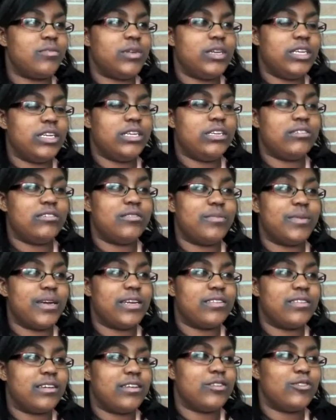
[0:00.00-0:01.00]
We need to
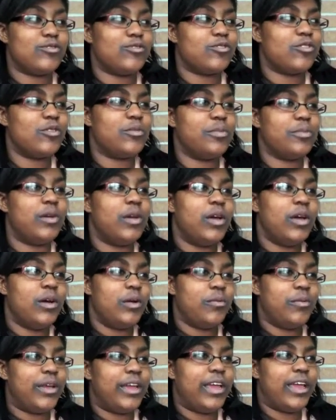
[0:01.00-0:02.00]
buy a telescope.
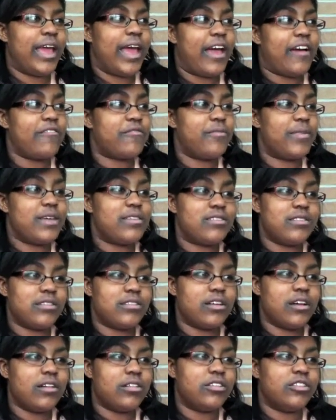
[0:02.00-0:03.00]
We have
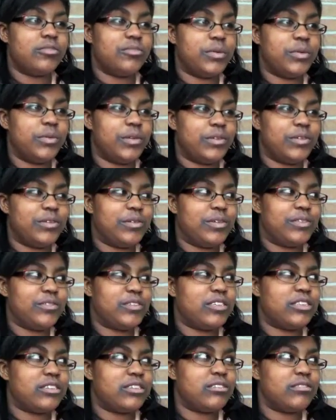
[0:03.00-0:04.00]
basic knowledge, but we don't know
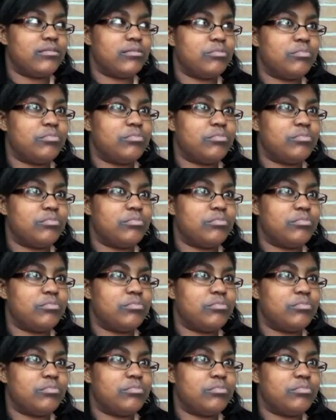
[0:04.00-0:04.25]
everything.